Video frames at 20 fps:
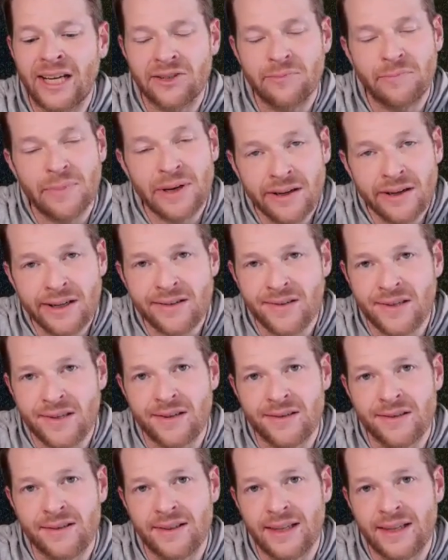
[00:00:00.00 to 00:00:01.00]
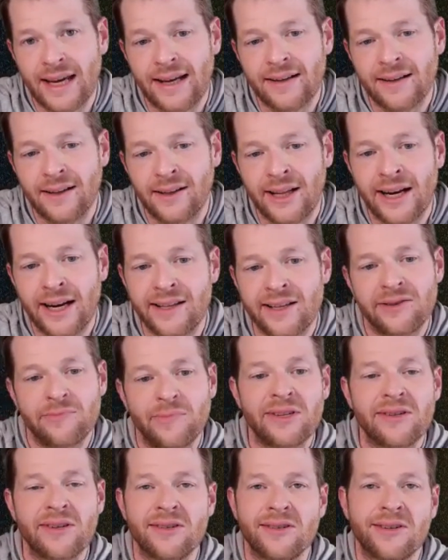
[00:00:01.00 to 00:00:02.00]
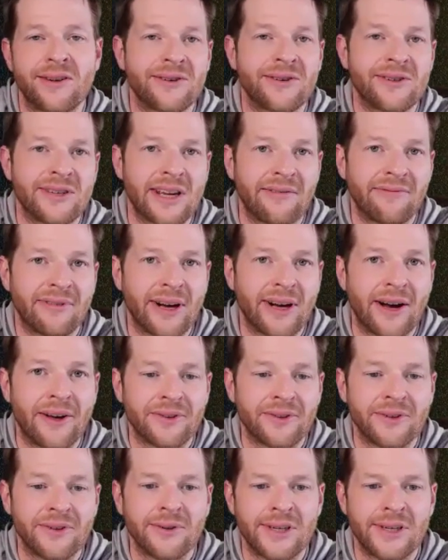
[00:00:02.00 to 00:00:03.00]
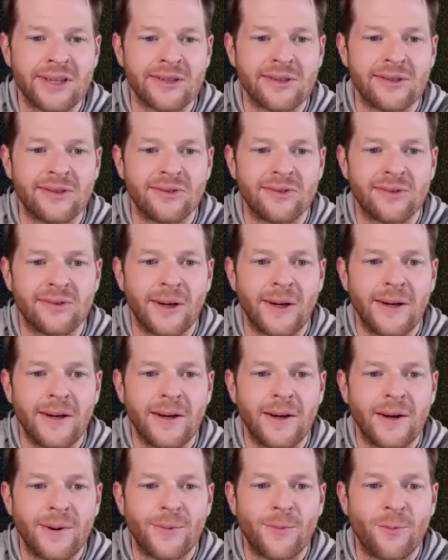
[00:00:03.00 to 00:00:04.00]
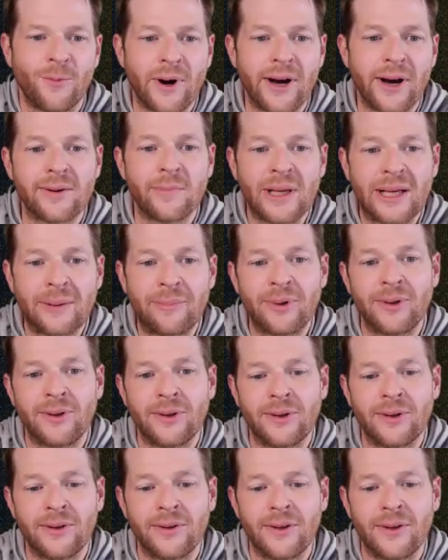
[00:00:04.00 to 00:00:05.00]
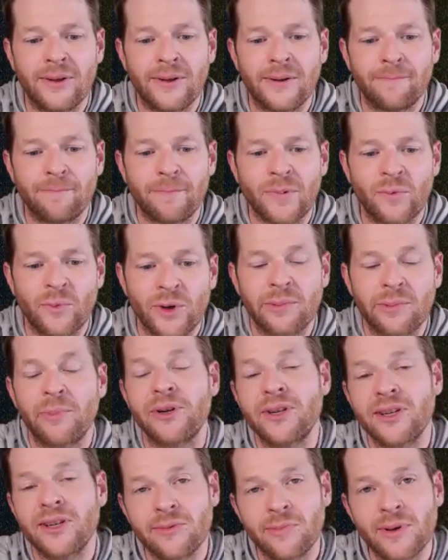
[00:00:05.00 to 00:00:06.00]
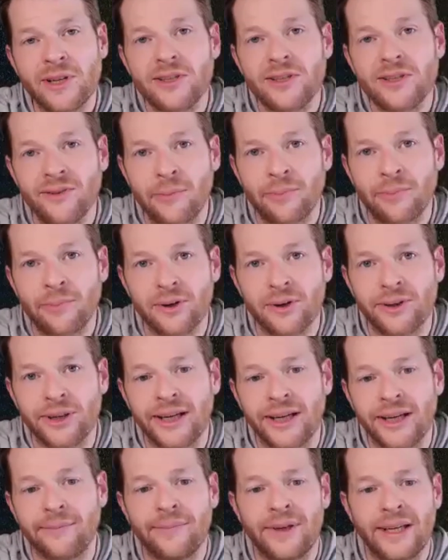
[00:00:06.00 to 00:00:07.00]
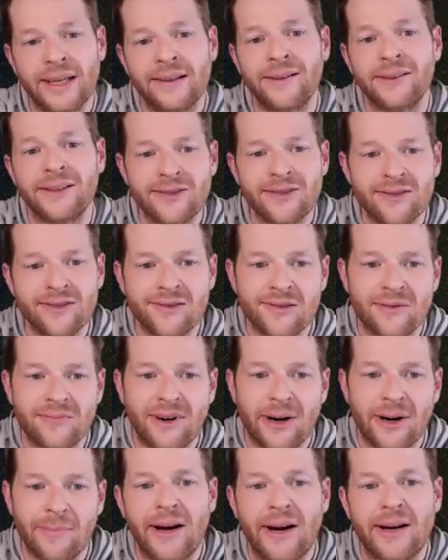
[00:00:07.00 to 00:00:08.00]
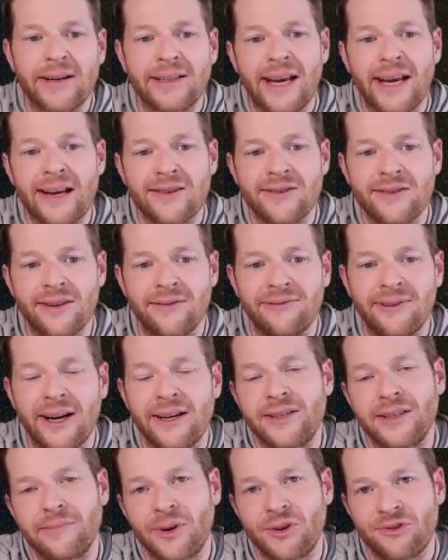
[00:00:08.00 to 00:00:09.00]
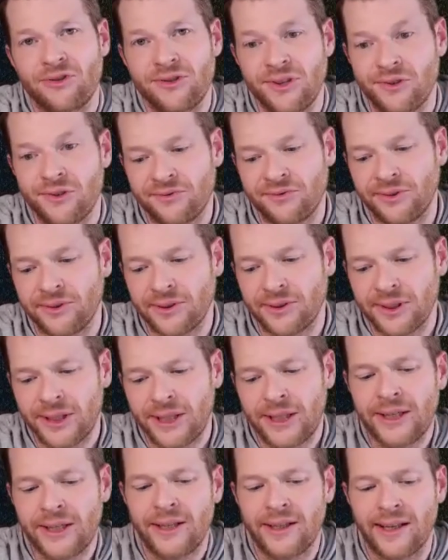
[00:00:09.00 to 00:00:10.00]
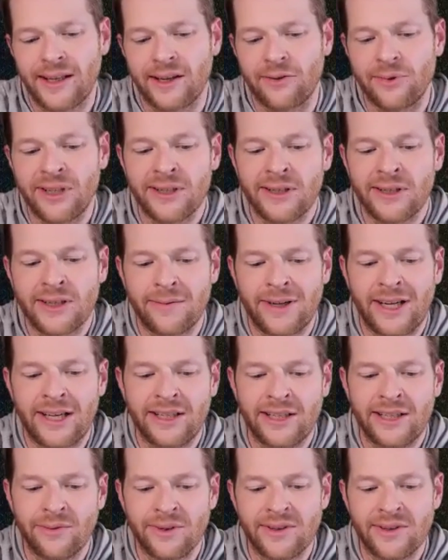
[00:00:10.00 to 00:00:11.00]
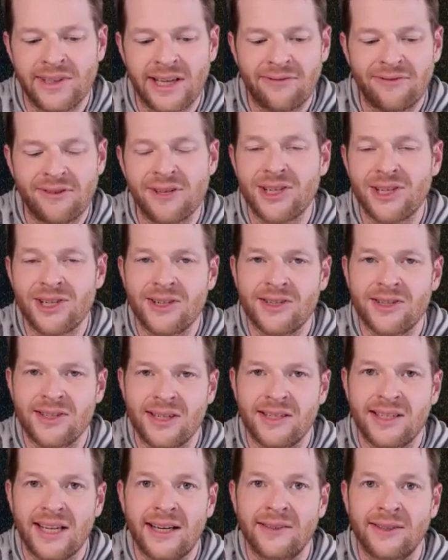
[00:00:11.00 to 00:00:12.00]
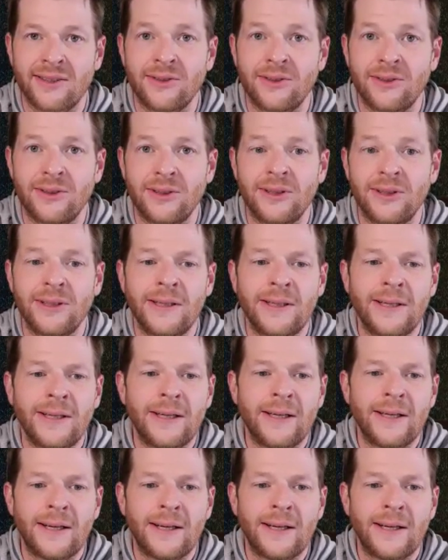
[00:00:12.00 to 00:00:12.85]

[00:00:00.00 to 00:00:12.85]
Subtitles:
experiences that a lot of these business owners have gone through is what the participants of our program and the listeners of our podcast are finding most useful. Like we can come out here with definitions and technical